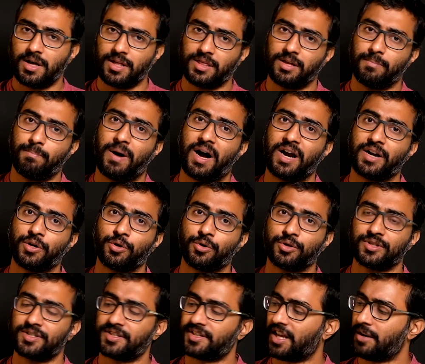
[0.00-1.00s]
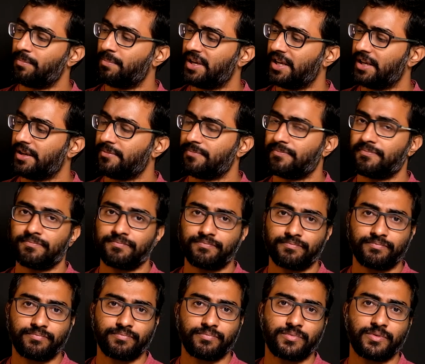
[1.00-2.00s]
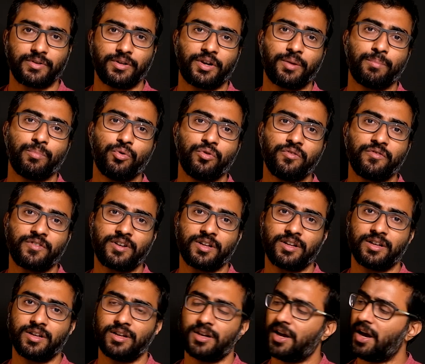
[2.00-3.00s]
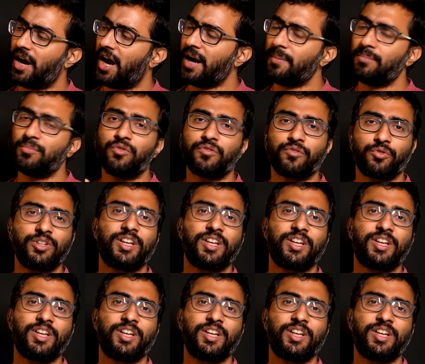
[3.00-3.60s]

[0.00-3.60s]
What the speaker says: The barn doors can be removed and moved to